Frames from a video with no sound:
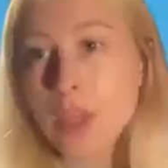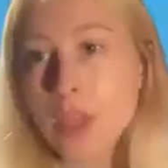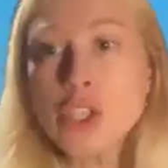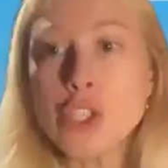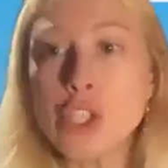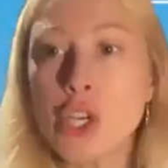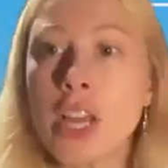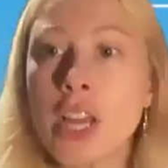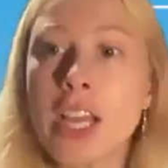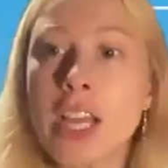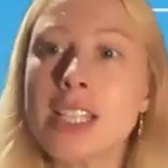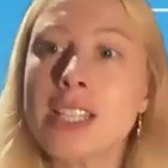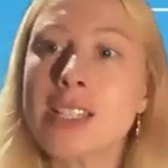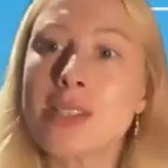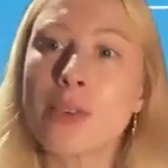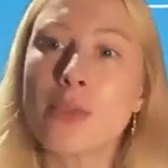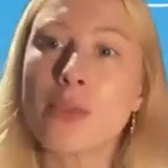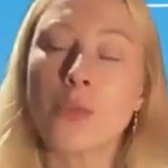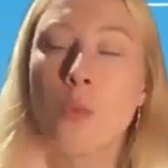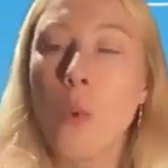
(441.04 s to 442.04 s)
showcase
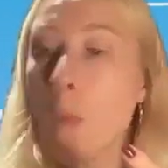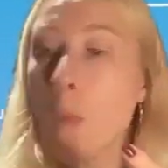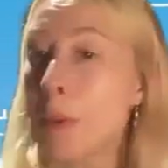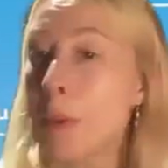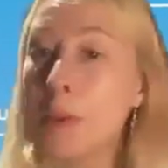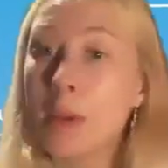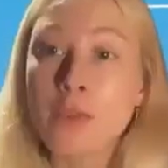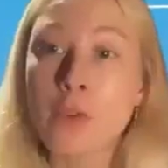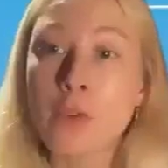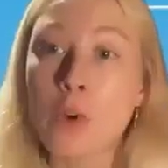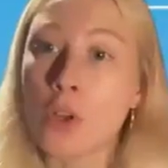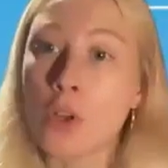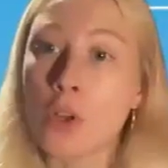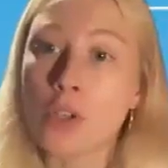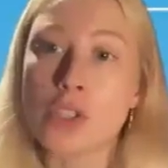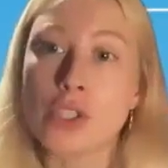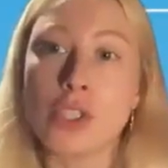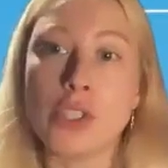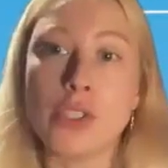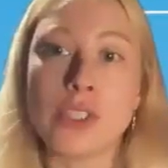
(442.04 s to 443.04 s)
of what people have gone on
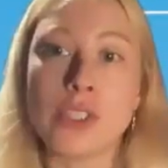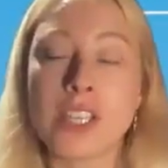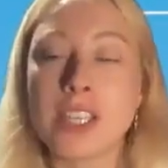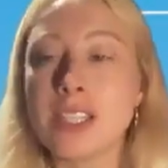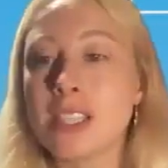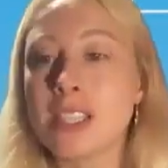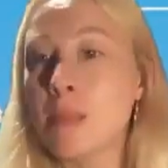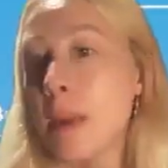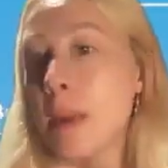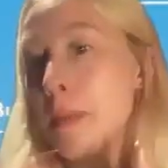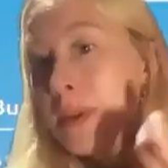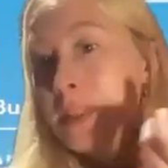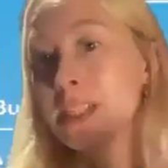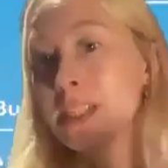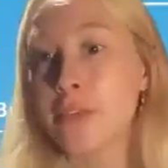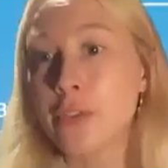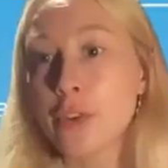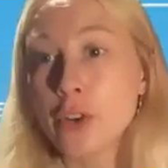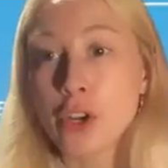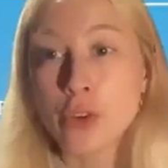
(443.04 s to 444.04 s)
to do since, maybe the
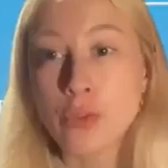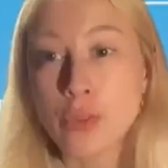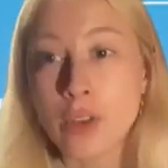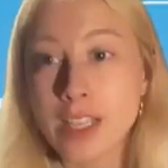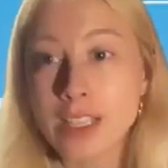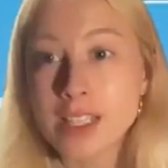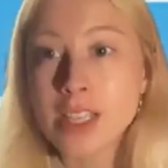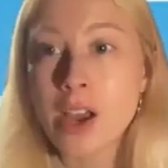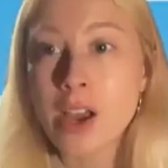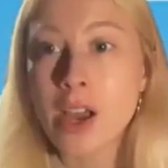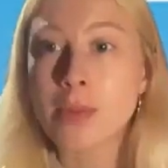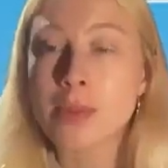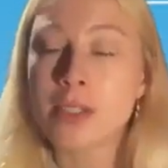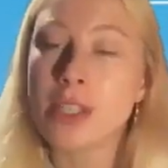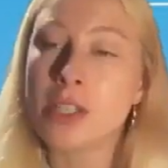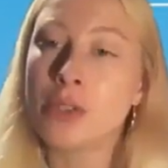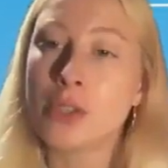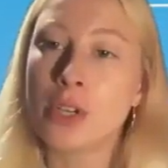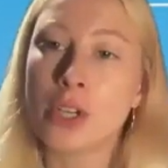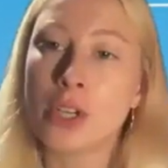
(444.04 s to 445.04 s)
different career types
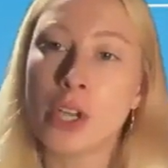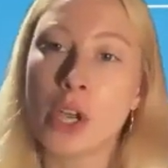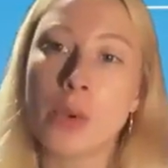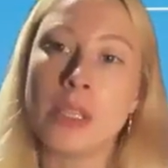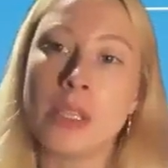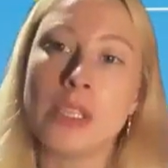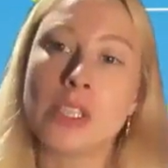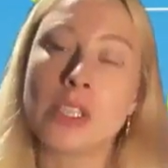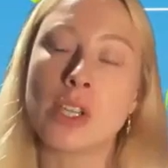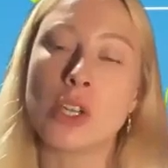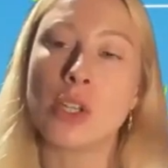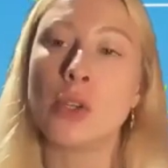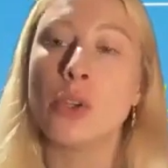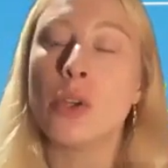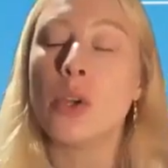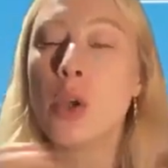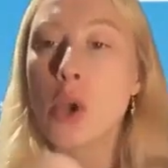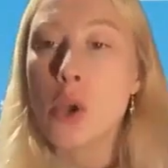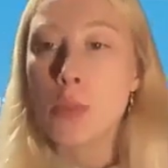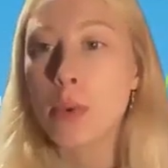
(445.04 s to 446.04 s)
that you can go
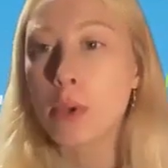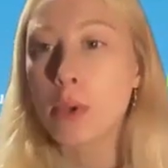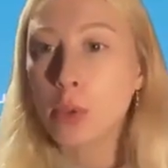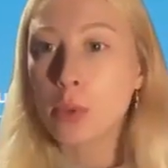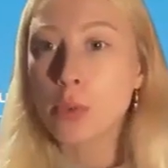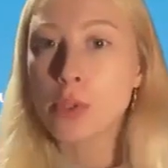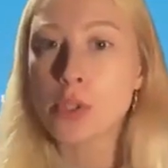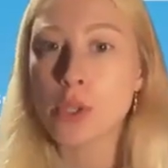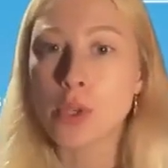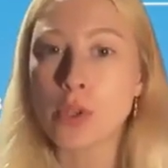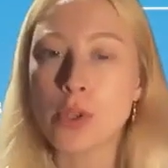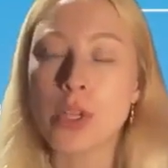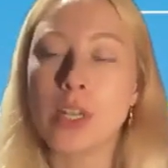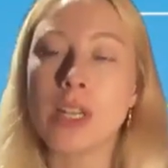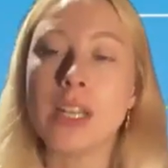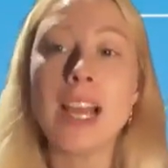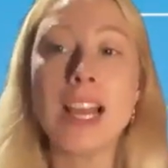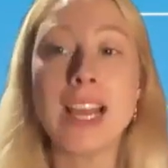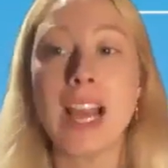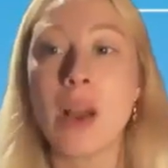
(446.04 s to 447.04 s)
into, but also the
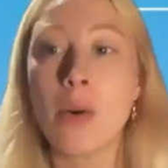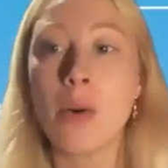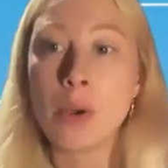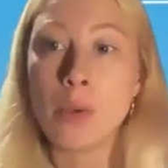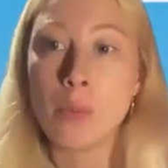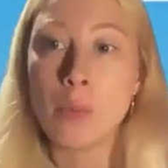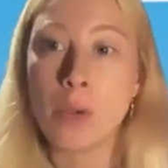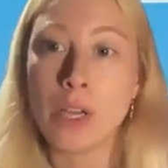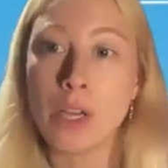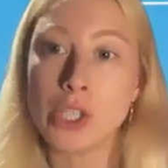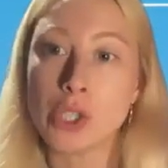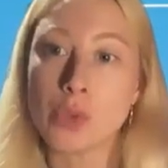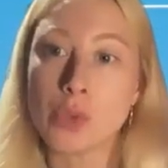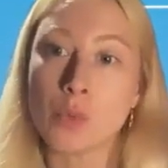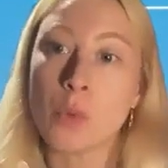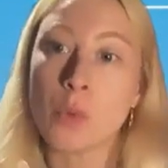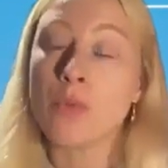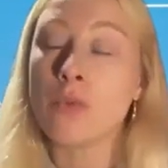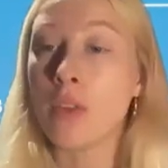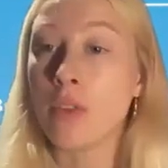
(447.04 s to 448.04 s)
layout in which
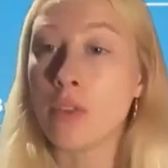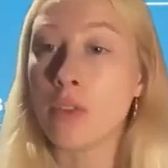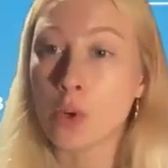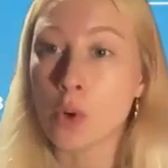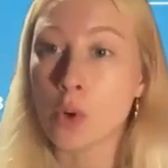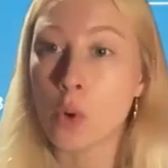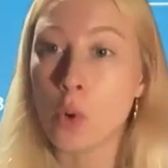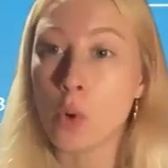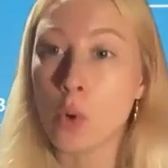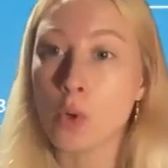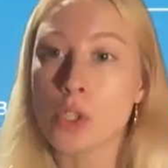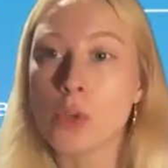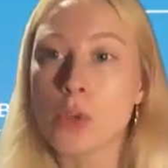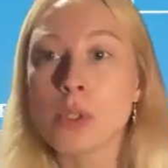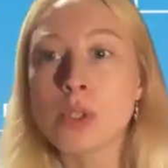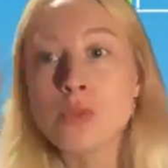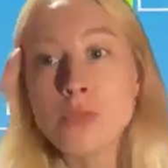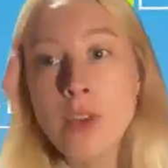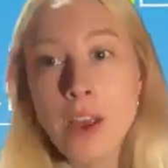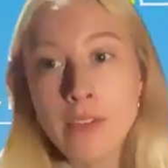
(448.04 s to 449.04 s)
we run the course. So
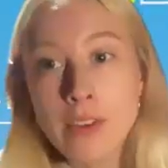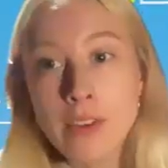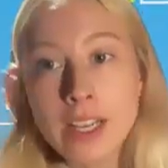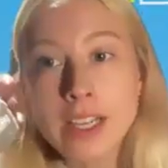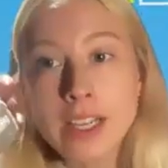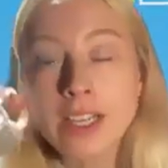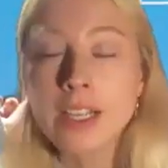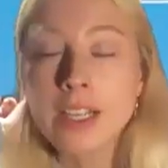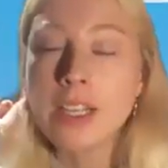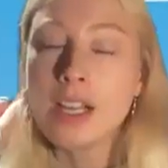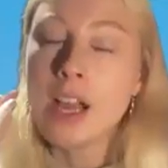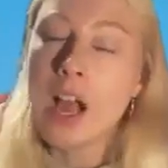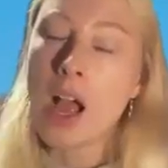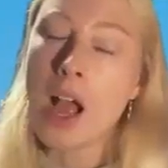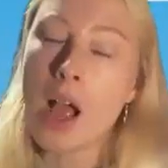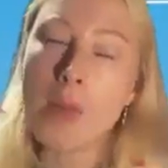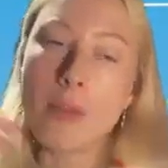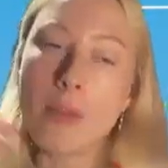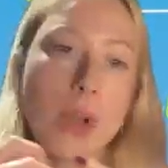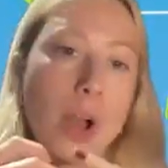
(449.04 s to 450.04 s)
it's very
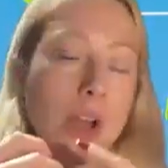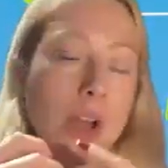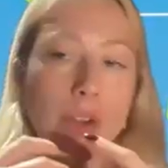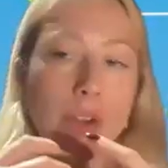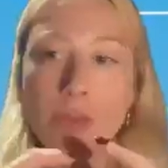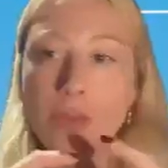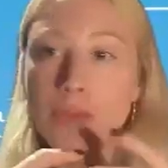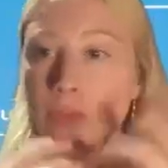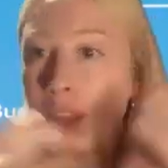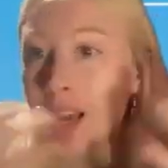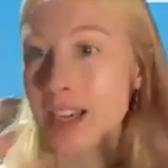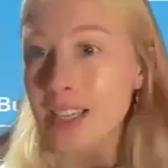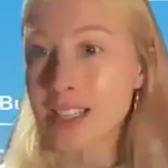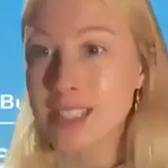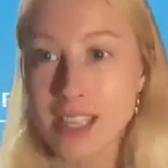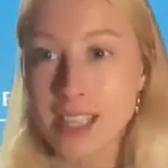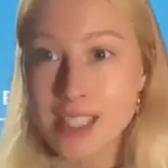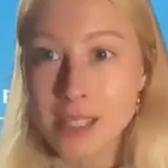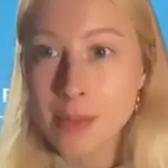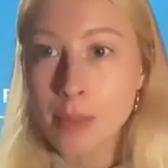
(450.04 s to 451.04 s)
kind of
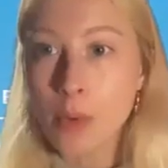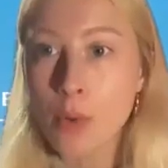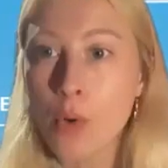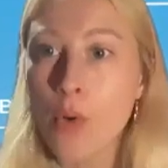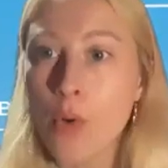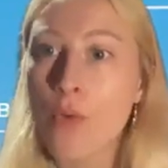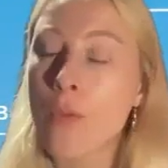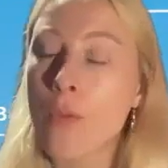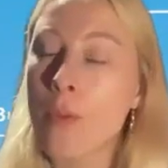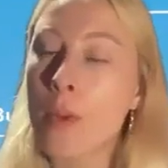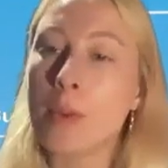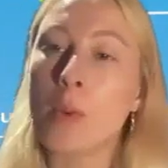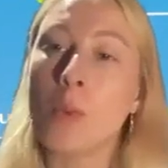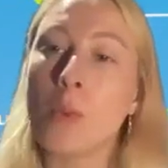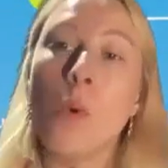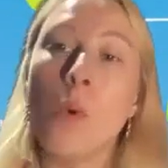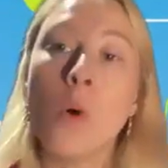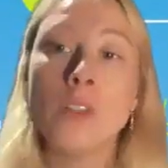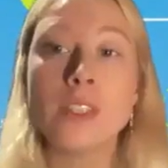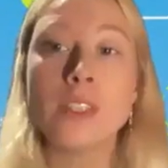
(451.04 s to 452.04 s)
accessible for people
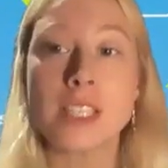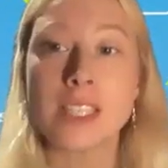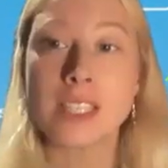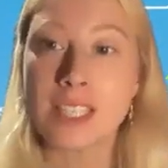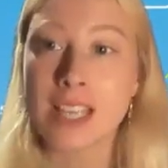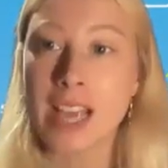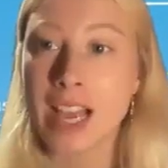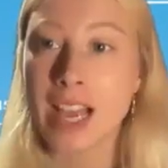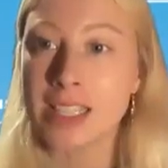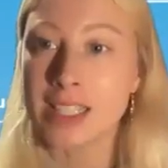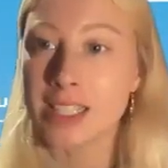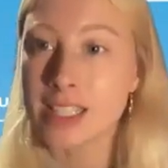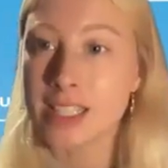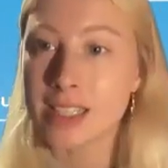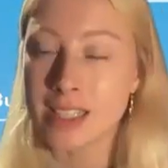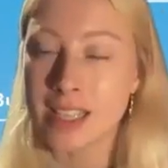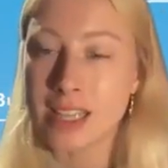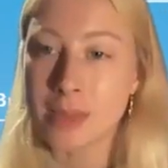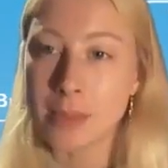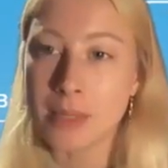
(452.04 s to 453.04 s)
wanting to get into
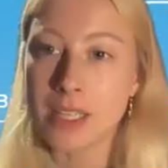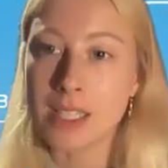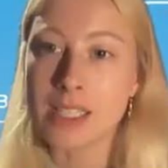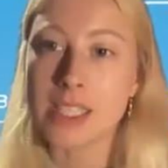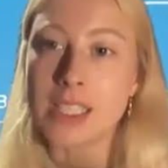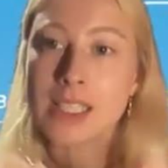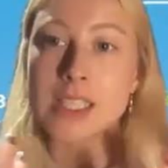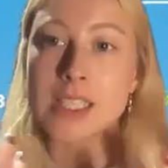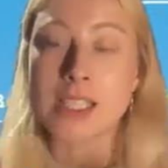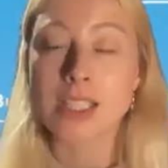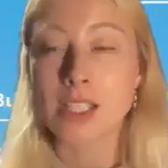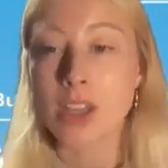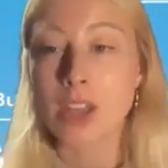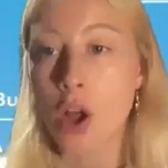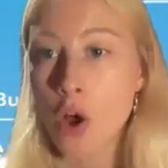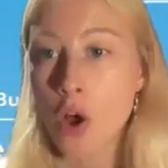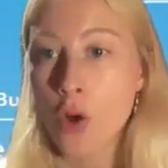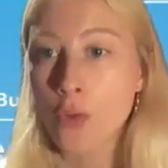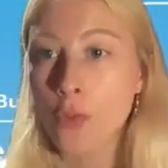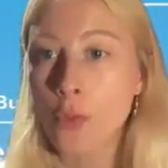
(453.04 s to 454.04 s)
sustainability to
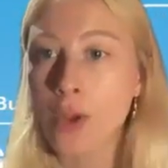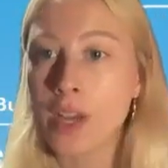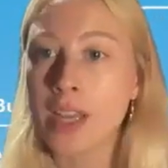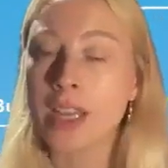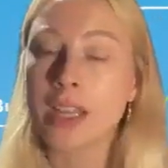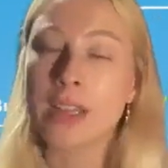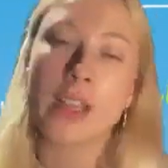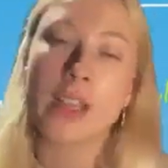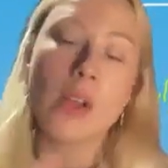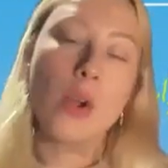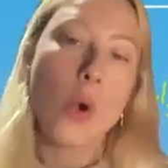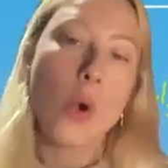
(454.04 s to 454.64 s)
start off with,